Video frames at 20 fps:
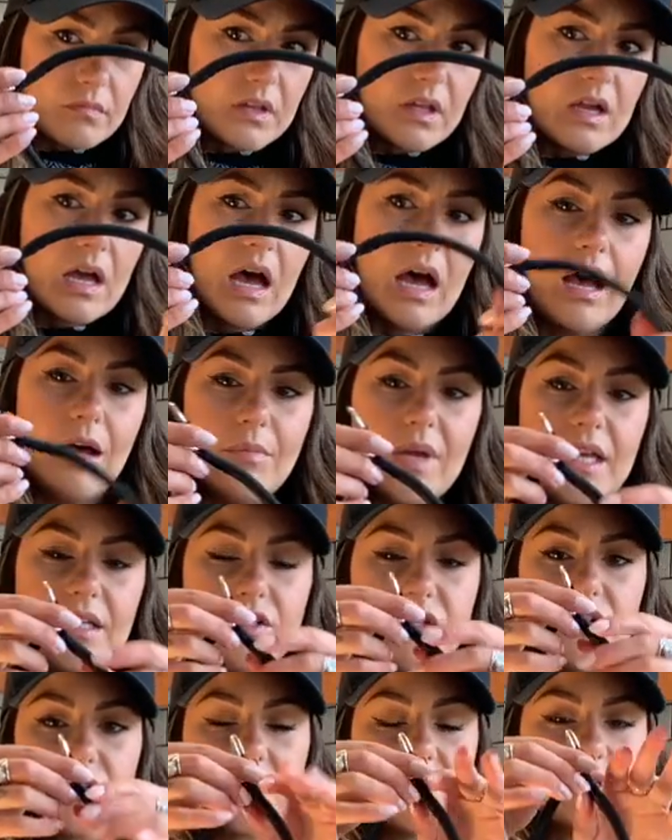
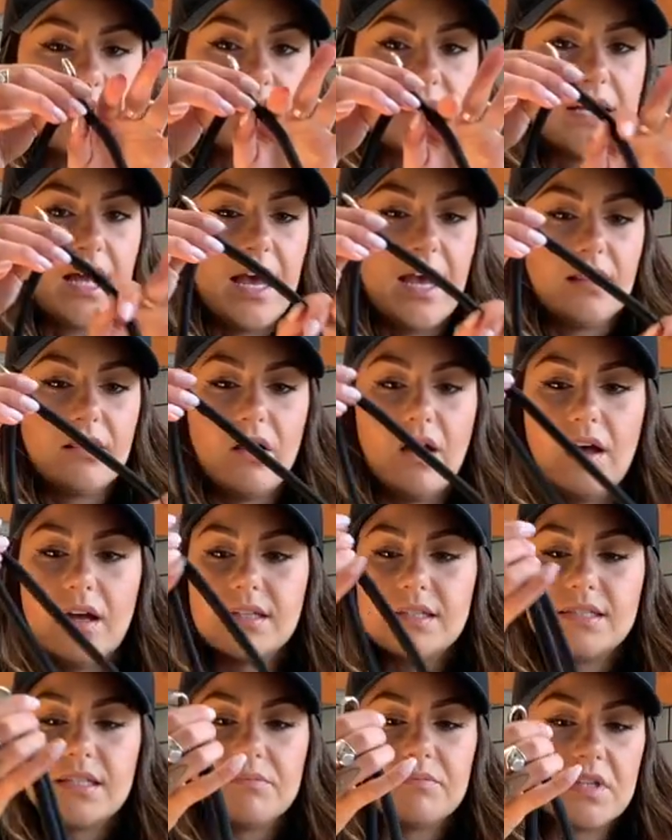It's just a
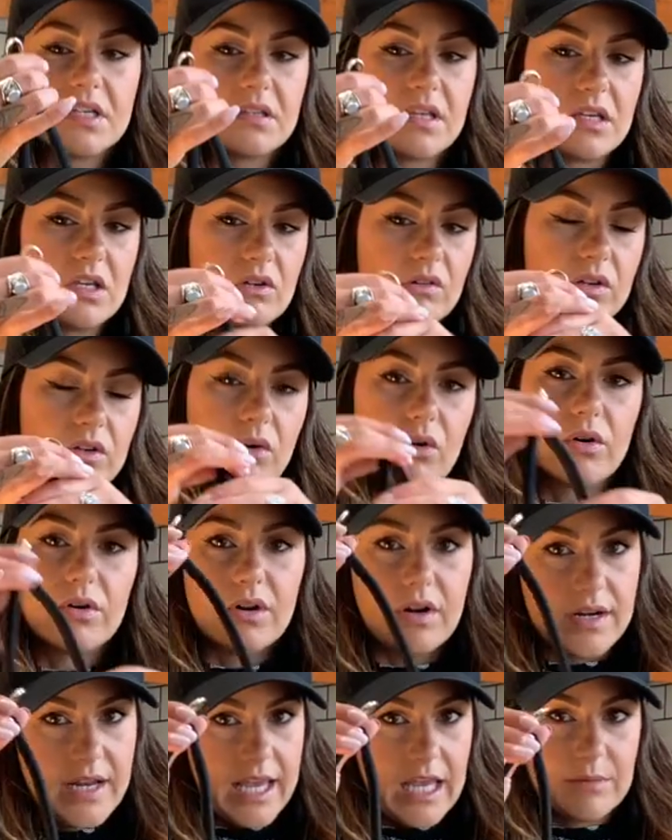nylon, something that you can
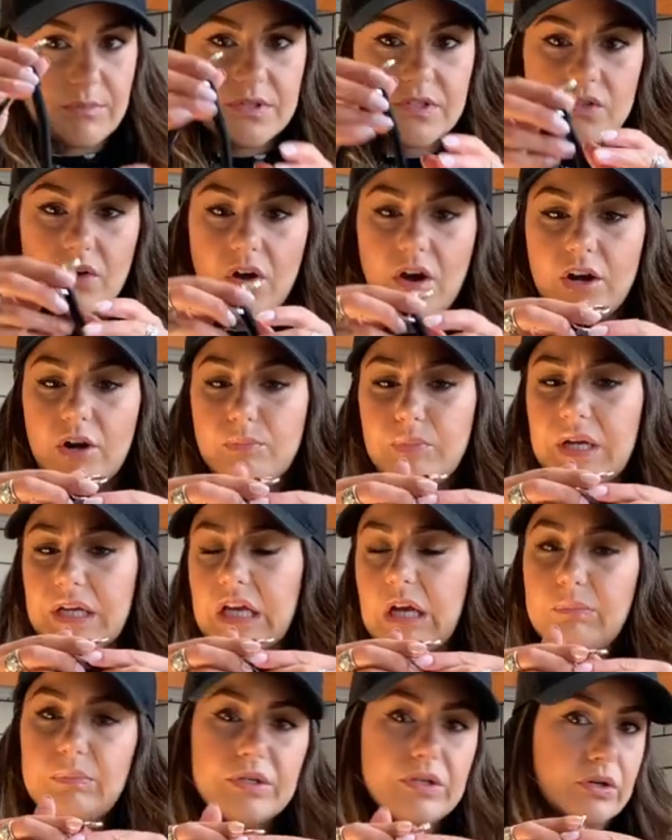order on Amazon or pick
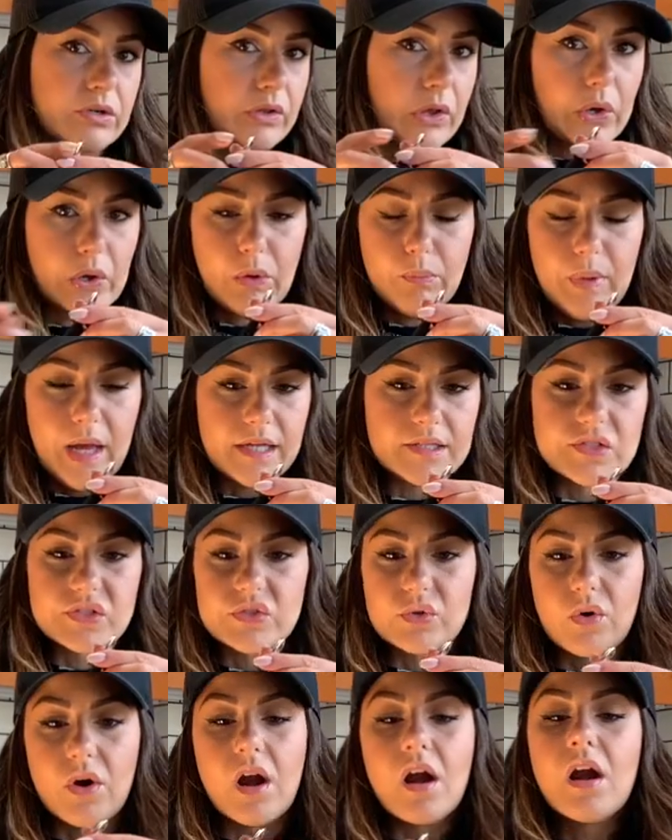up in your local pet
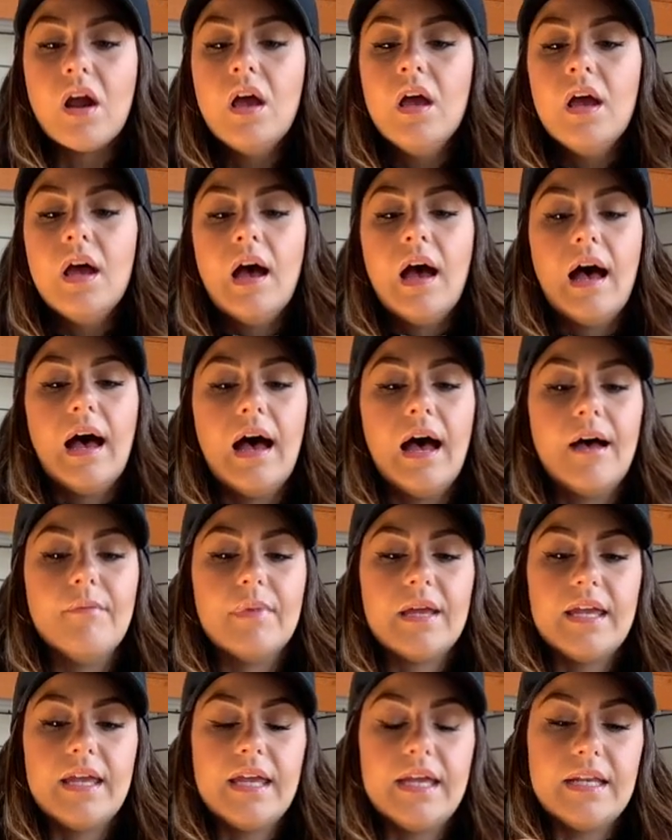store.
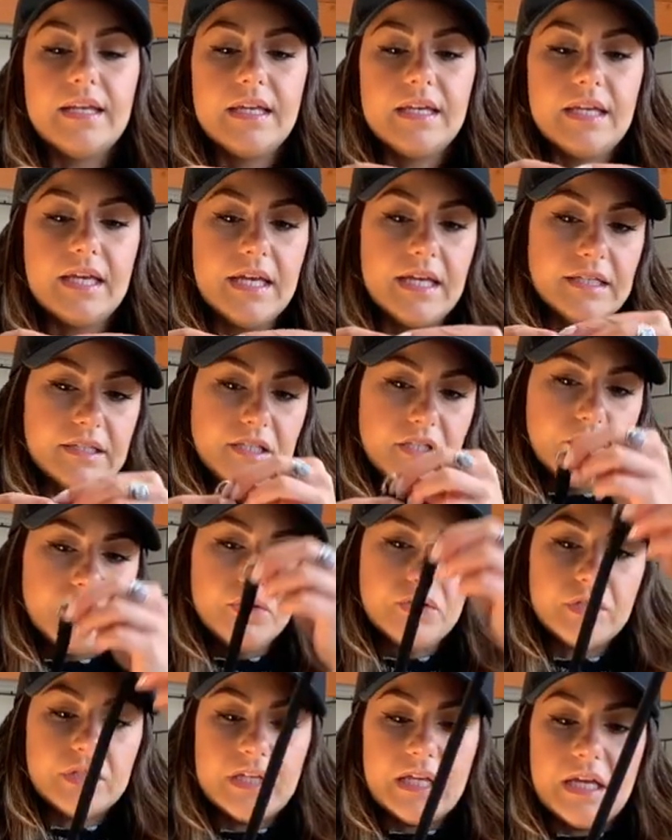It
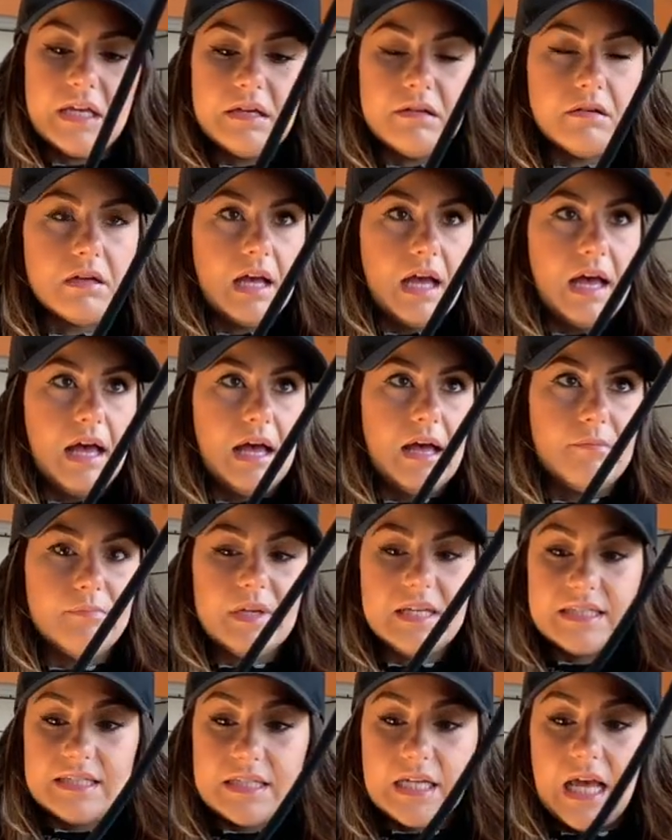usually
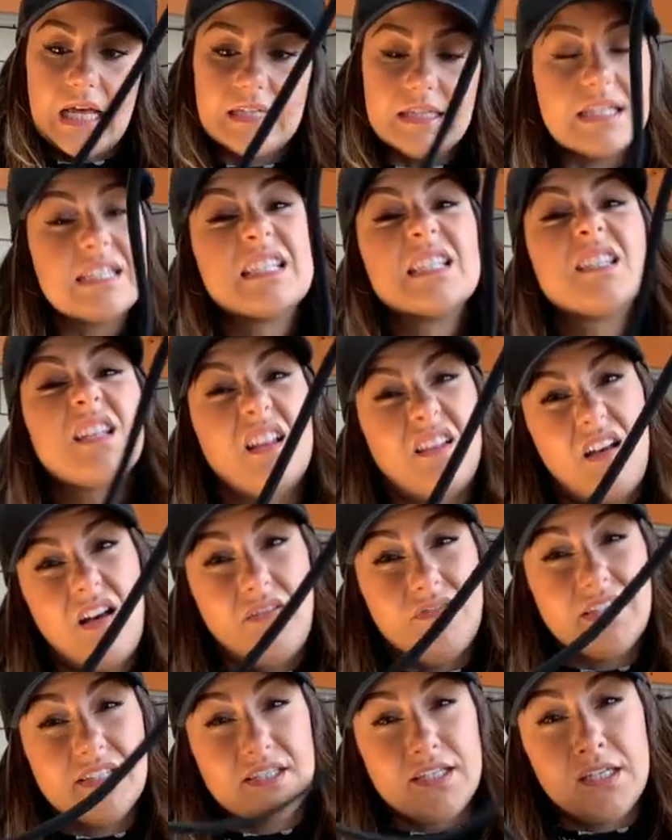is not, this is
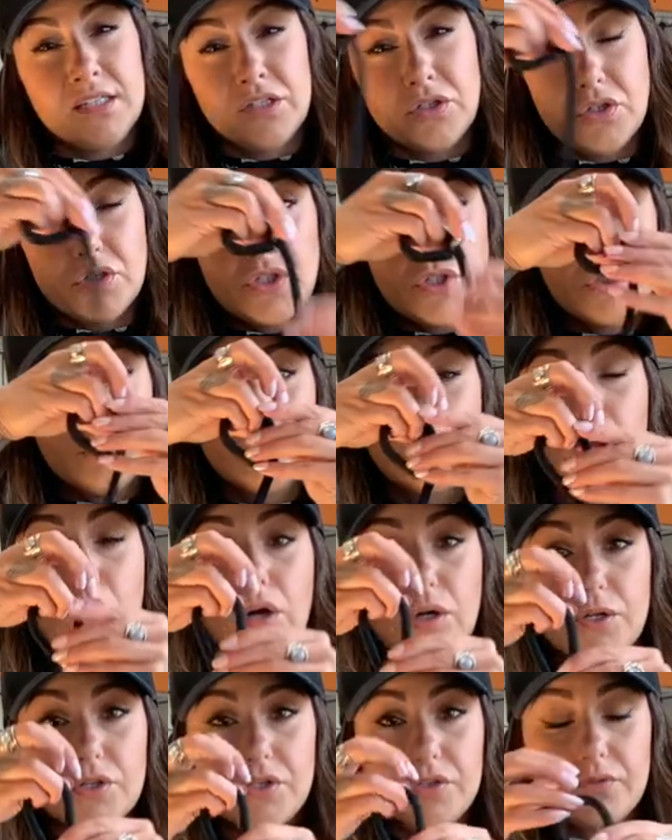obviously a little too
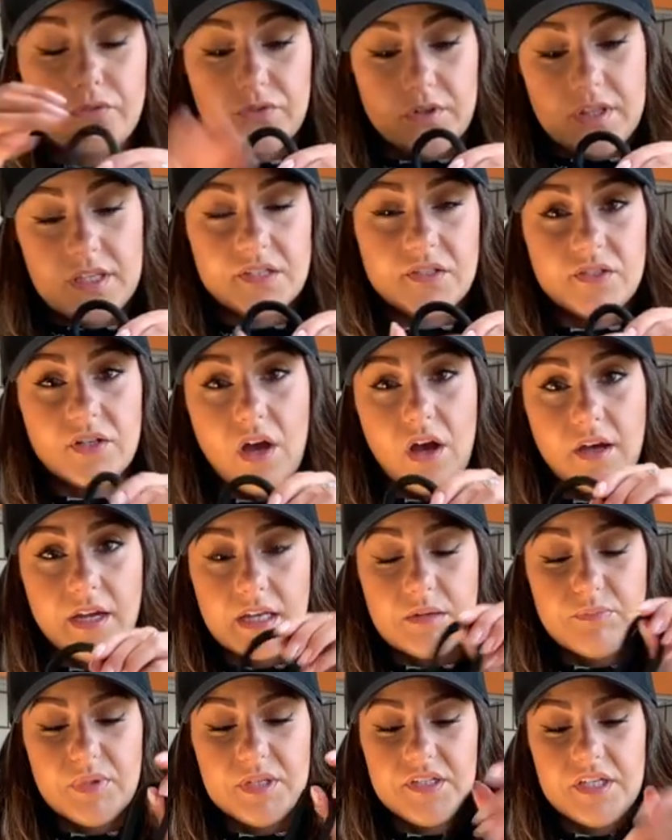large for this dog
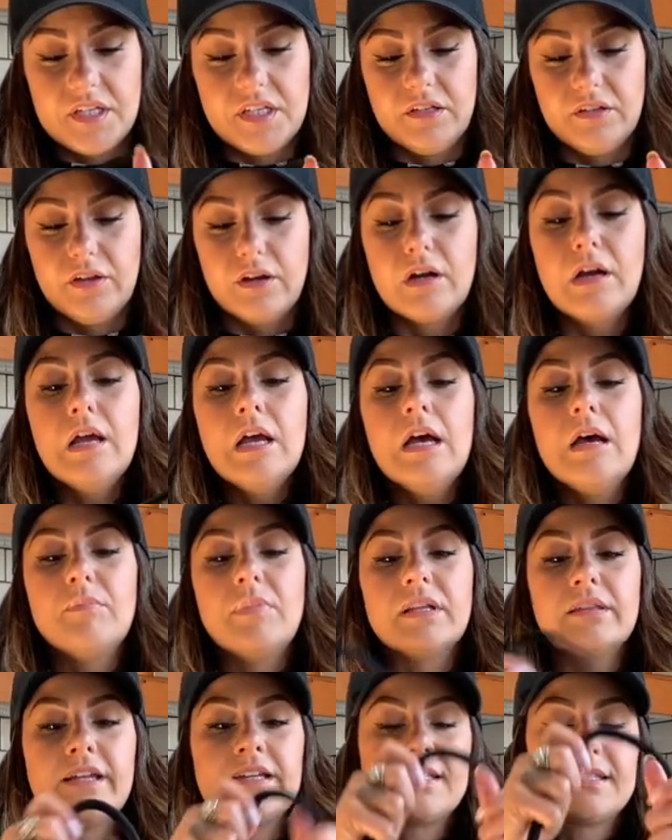in particular,
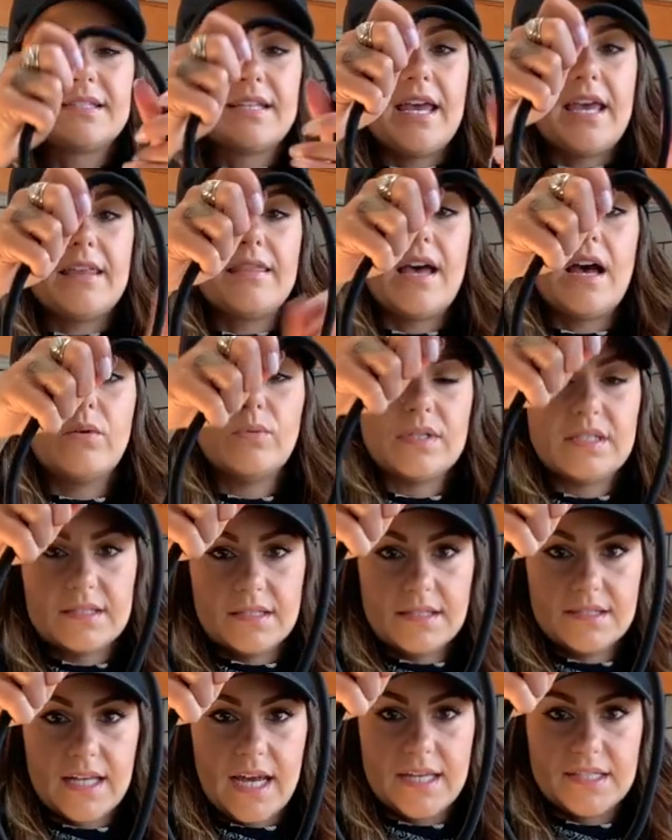but let's say that was the
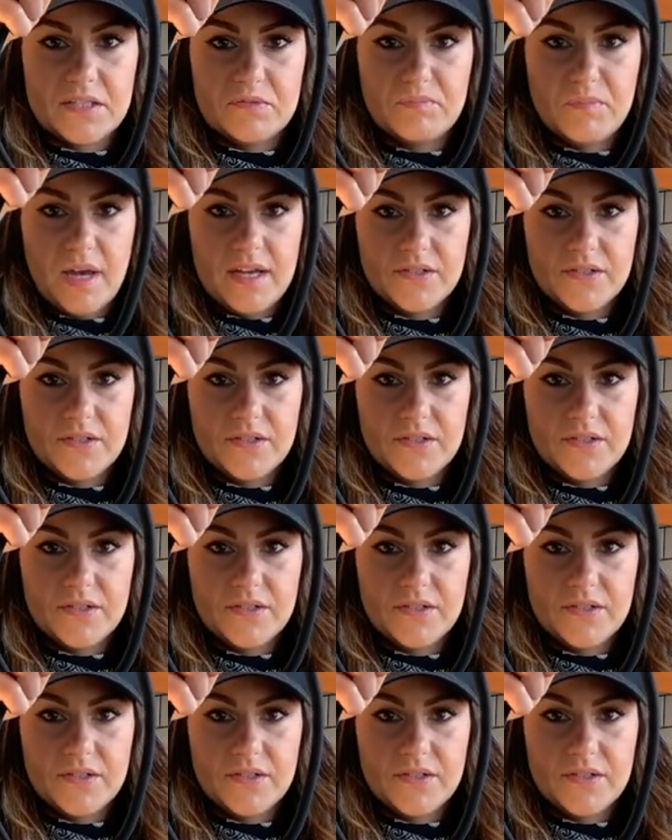size of my